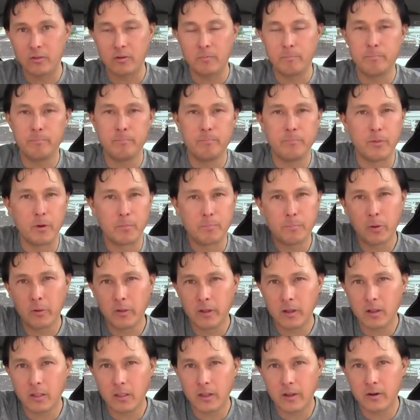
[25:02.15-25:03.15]
They're, they're
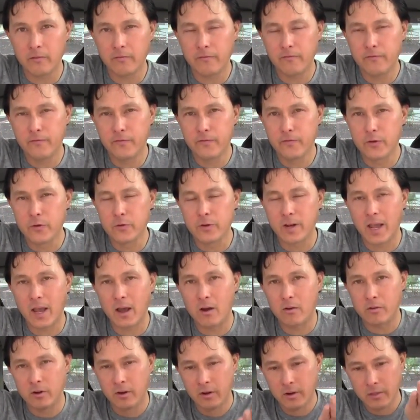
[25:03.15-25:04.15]
pulling a lot of food
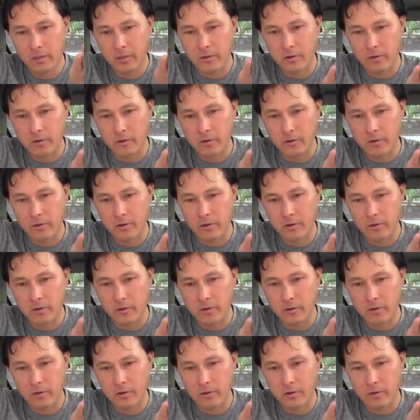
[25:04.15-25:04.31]
out,